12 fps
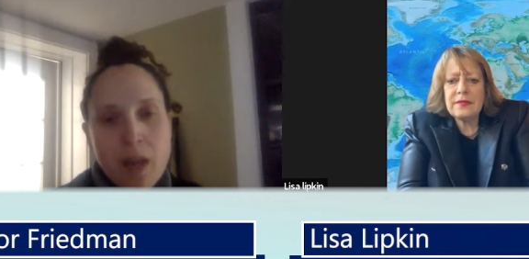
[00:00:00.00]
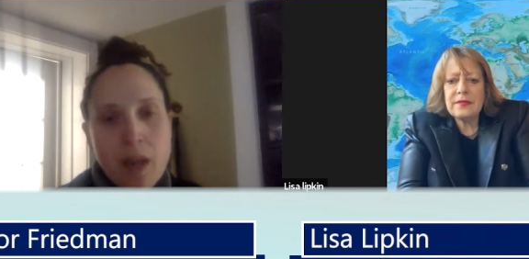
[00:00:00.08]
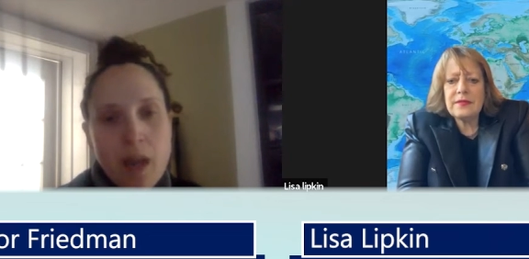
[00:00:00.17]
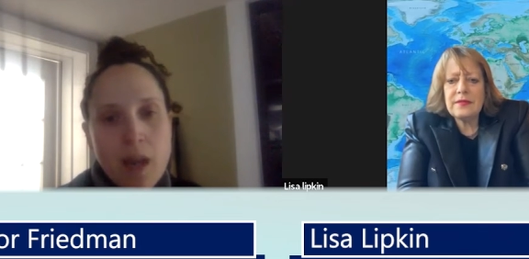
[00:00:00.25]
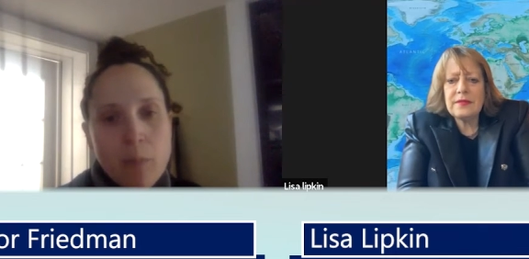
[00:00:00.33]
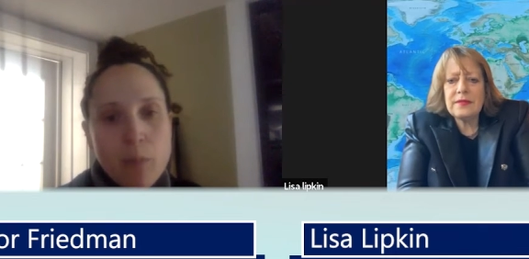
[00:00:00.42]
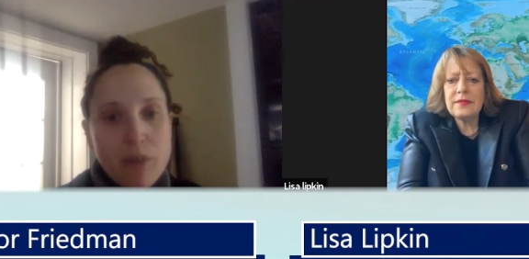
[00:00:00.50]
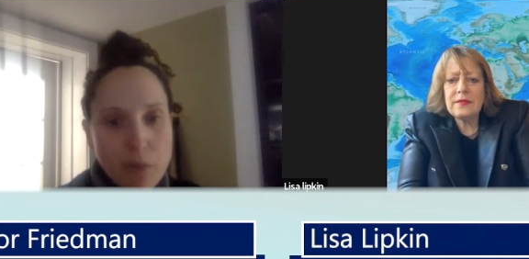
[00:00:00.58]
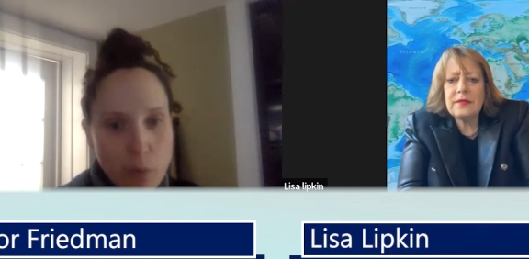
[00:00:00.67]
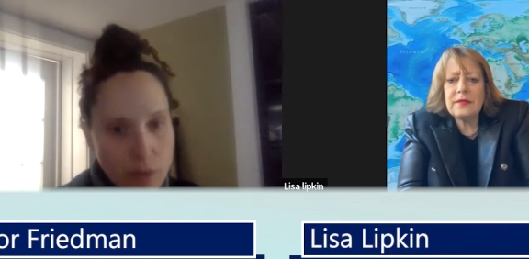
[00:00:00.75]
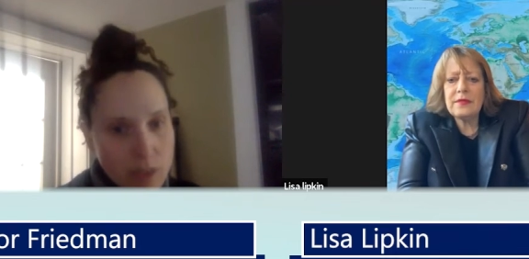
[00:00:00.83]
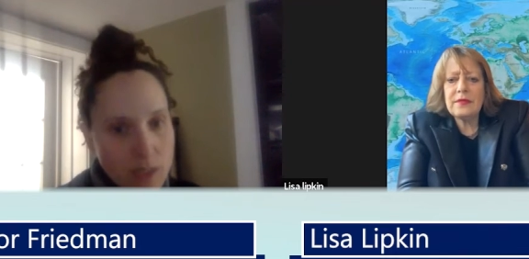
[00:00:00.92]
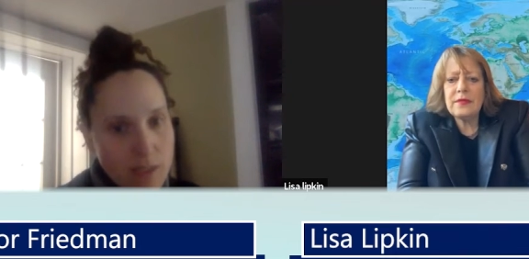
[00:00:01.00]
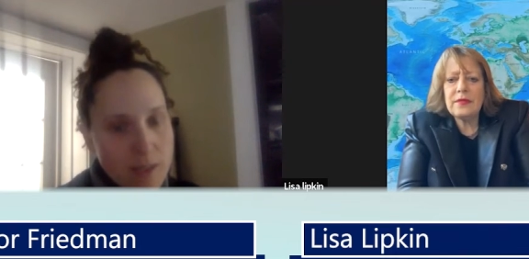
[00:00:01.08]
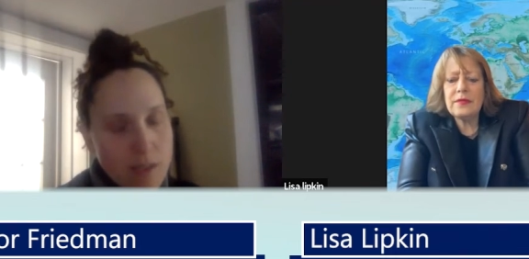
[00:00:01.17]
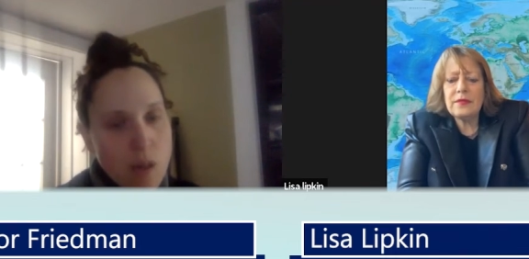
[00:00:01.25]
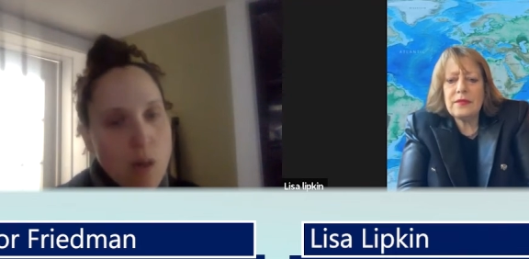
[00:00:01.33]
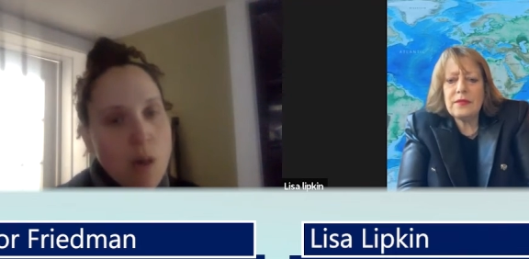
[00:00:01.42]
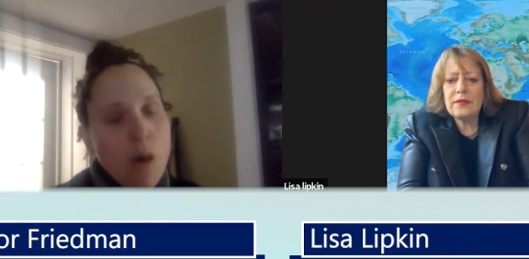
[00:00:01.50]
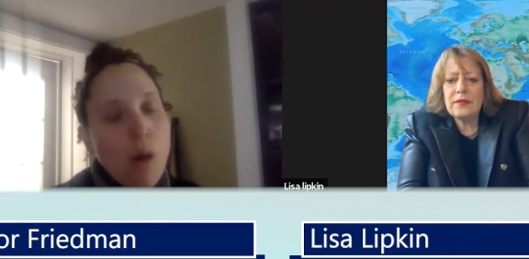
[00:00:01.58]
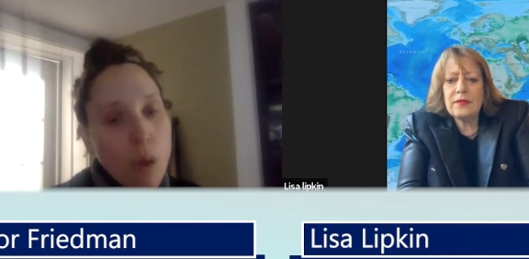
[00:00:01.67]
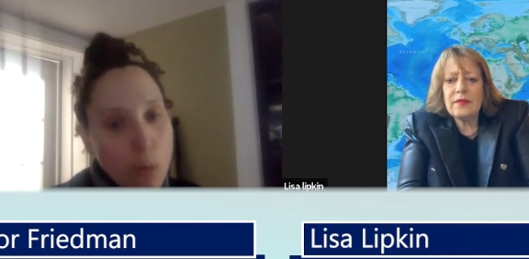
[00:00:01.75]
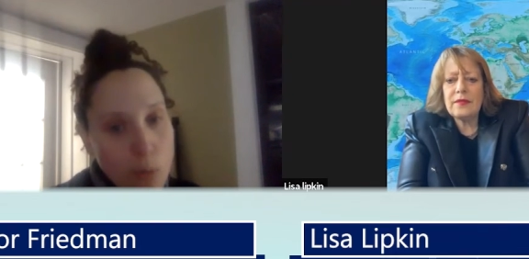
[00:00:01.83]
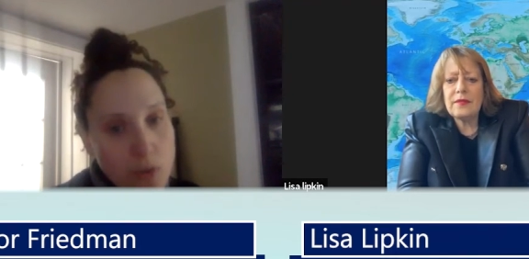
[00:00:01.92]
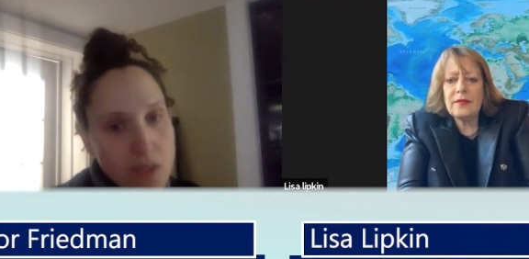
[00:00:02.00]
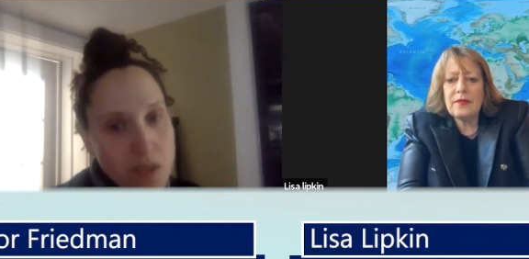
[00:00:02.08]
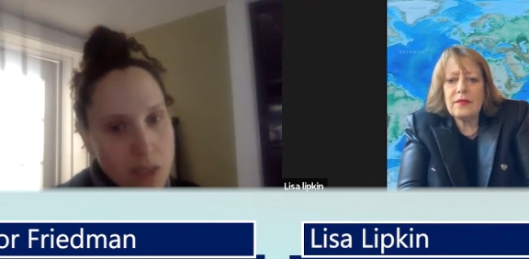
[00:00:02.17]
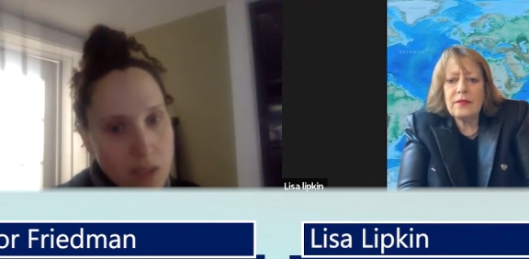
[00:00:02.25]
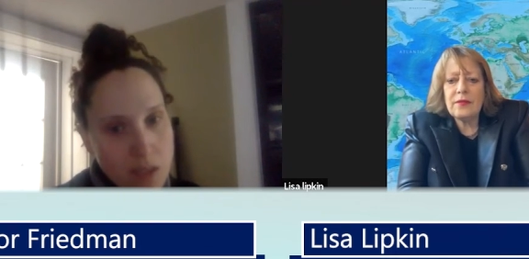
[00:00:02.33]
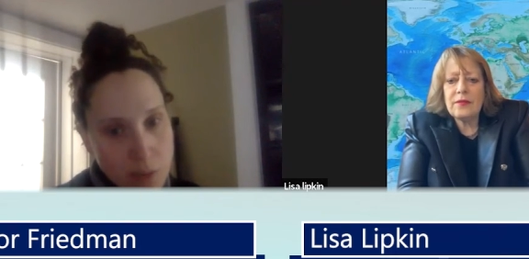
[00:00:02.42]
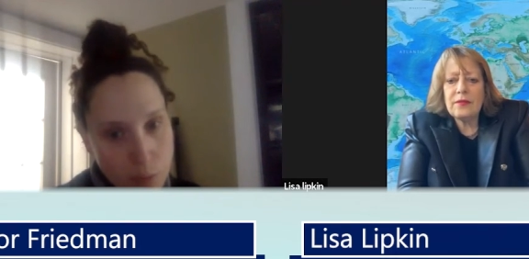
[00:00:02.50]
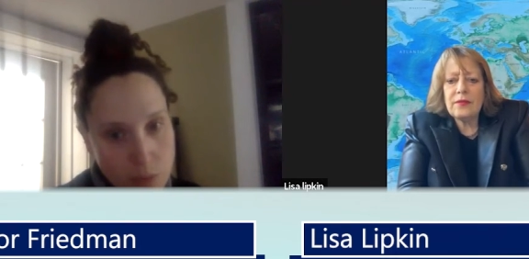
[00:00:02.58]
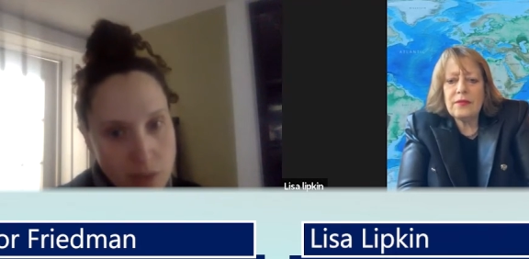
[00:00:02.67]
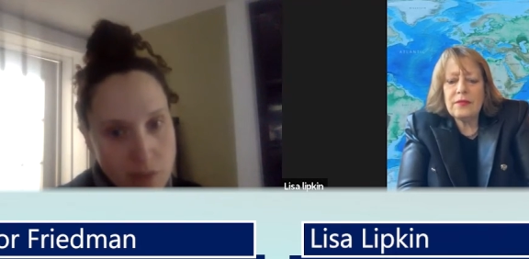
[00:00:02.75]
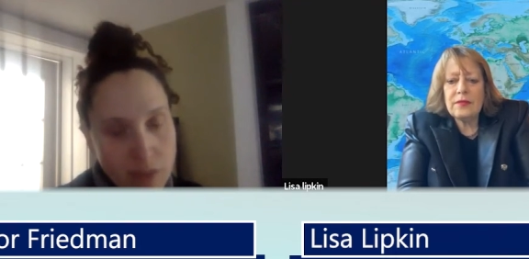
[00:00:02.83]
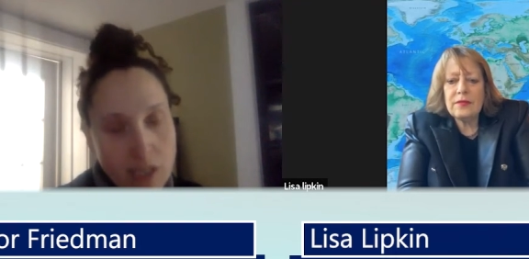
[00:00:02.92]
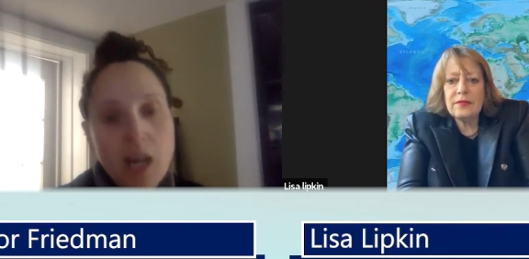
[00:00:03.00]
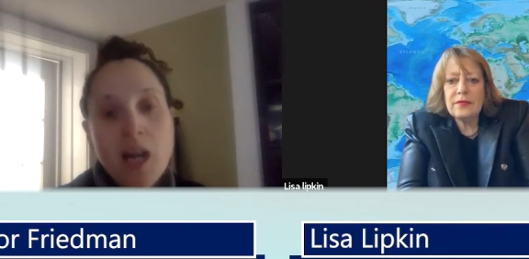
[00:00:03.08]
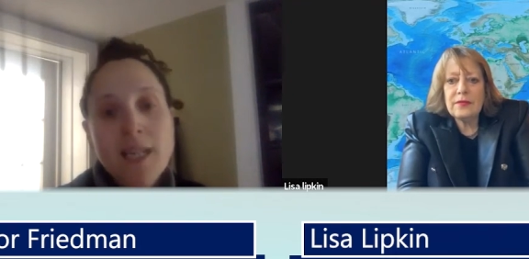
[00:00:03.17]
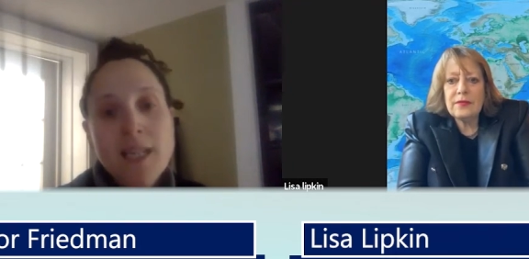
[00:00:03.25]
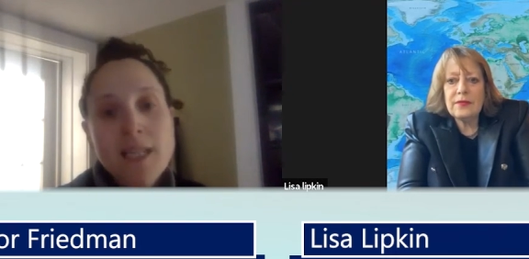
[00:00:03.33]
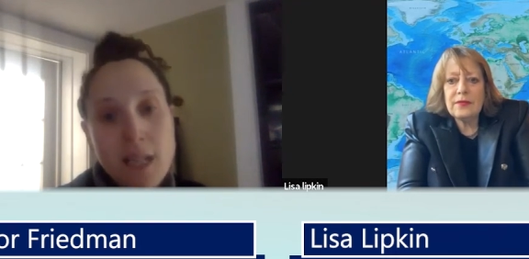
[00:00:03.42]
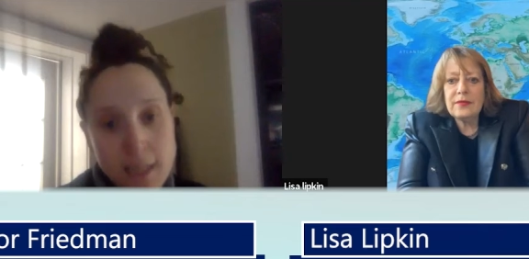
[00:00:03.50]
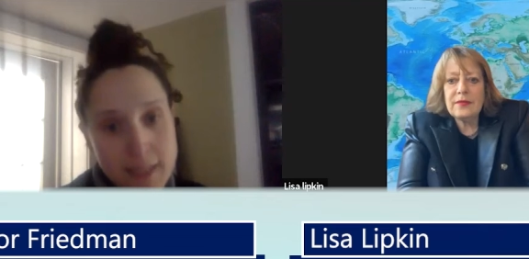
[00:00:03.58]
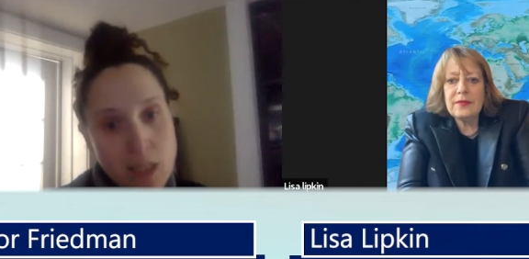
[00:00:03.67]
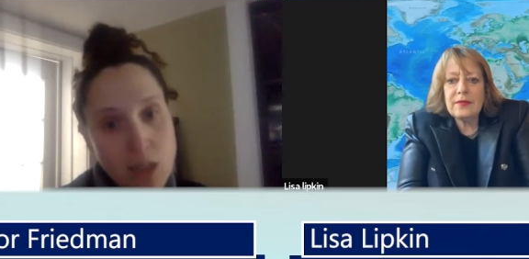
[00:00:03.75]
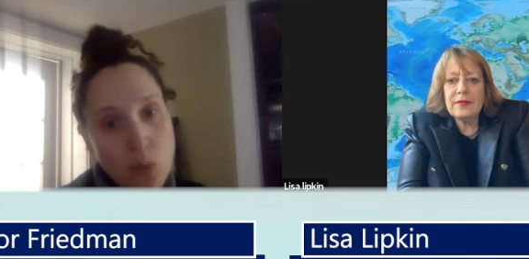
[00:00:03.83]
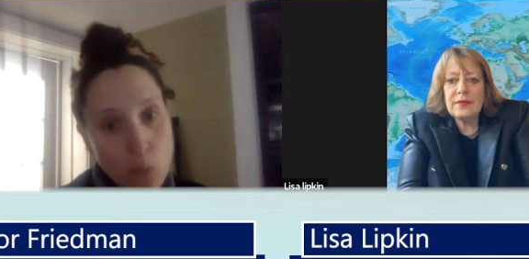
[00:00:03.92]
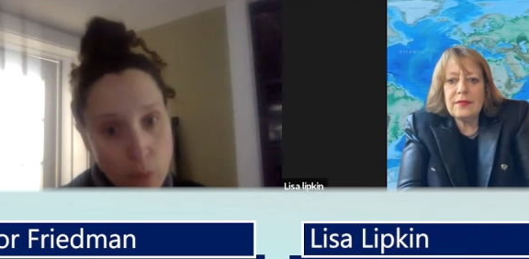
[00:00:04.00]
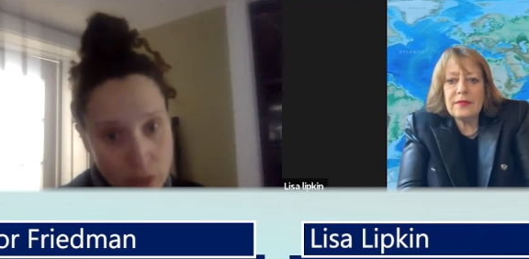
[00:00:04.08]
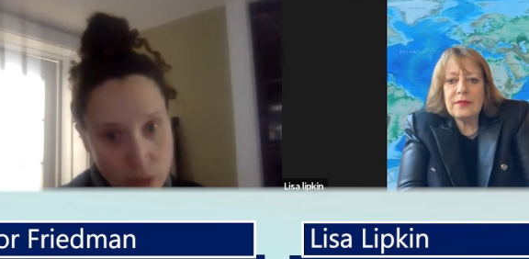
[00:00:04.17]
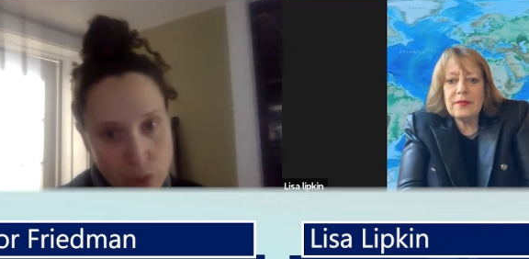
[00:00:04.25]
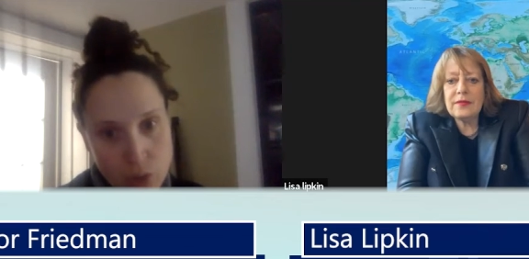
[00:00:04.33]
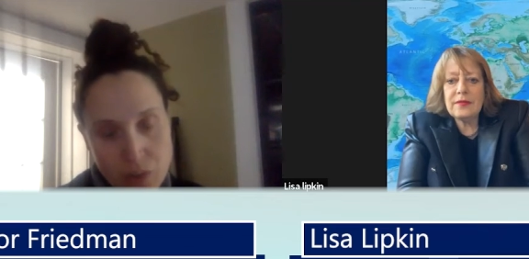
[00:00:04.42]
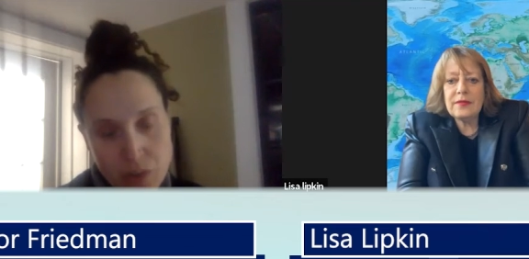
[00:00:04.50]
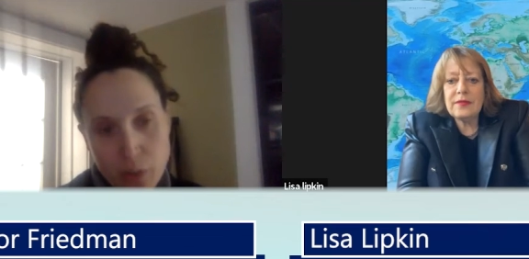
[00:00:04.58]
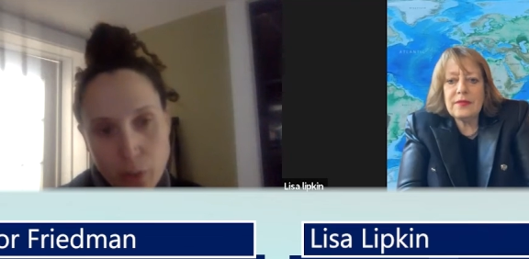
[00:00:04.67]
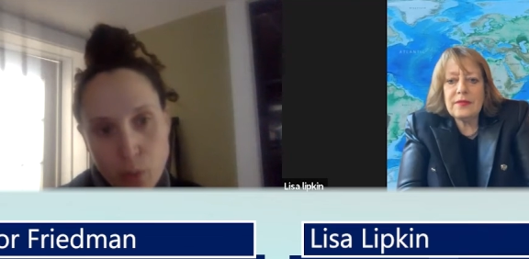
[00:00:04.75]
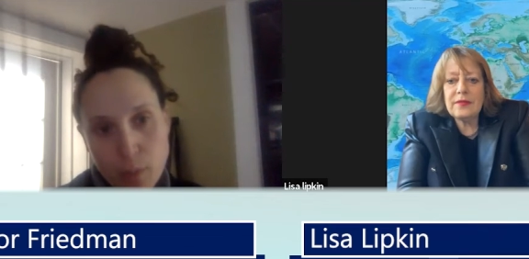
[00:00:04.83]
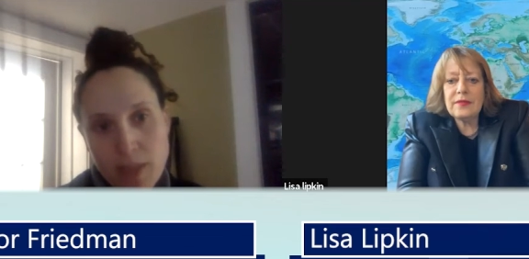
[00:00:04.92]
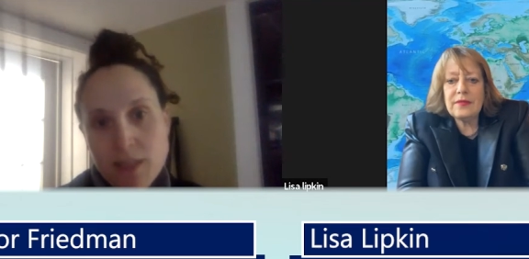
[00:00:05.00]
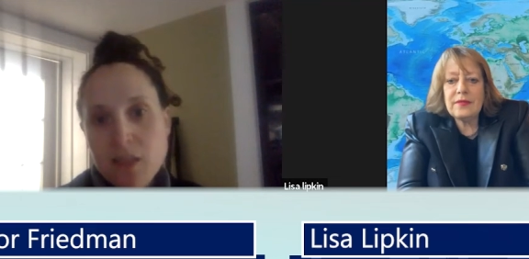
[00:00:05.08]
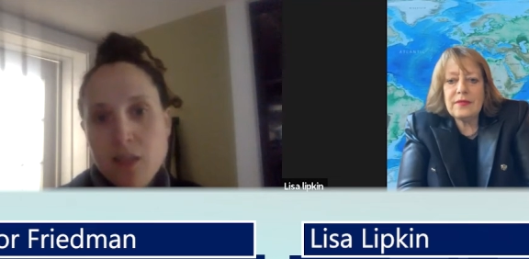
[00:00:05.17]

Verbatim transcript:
Speaker 1: Um, we focus almost exclusively on Tuscan regional salumi,